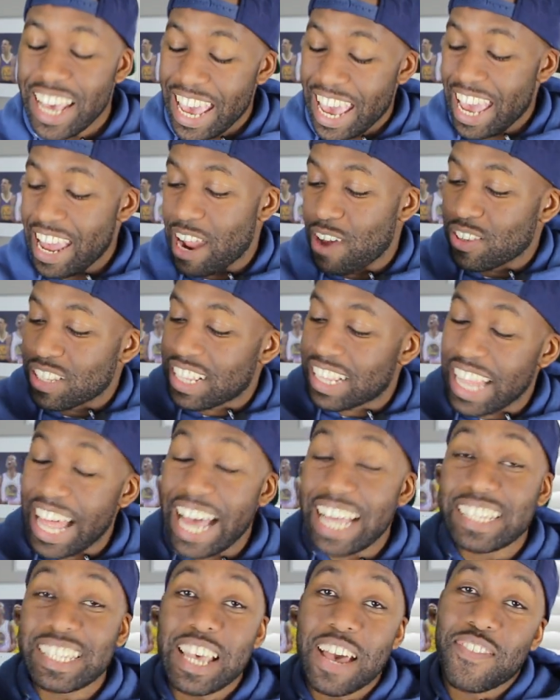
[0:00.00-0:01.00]
and I was
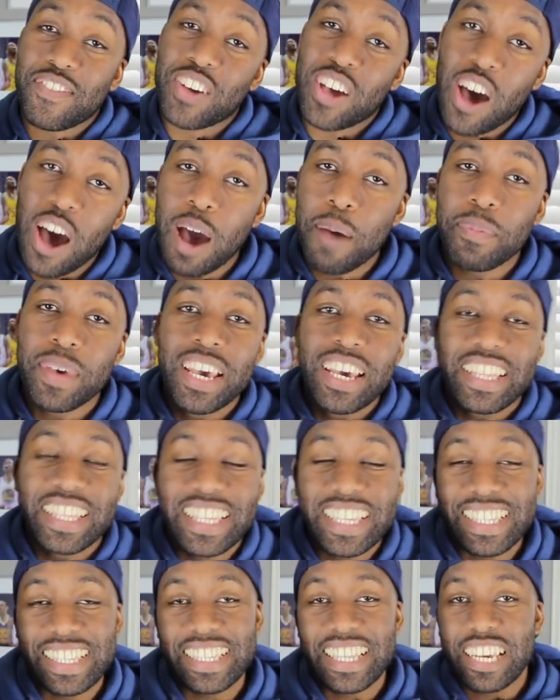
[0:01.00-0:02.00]
glad to have copped
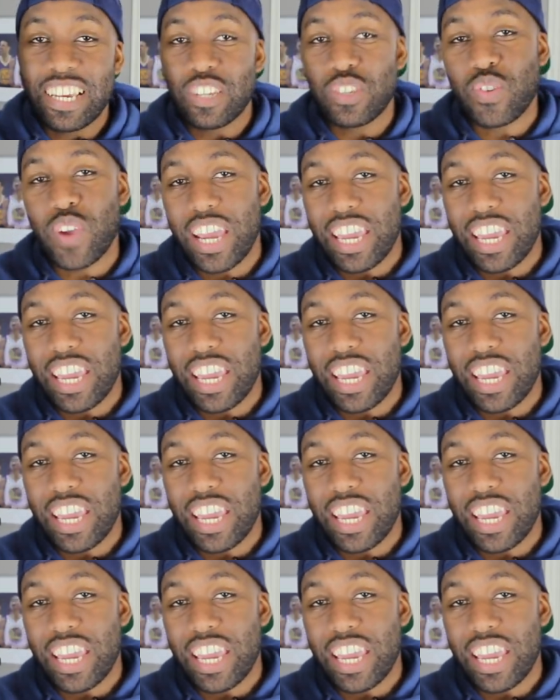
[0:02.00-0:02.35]
these sneakers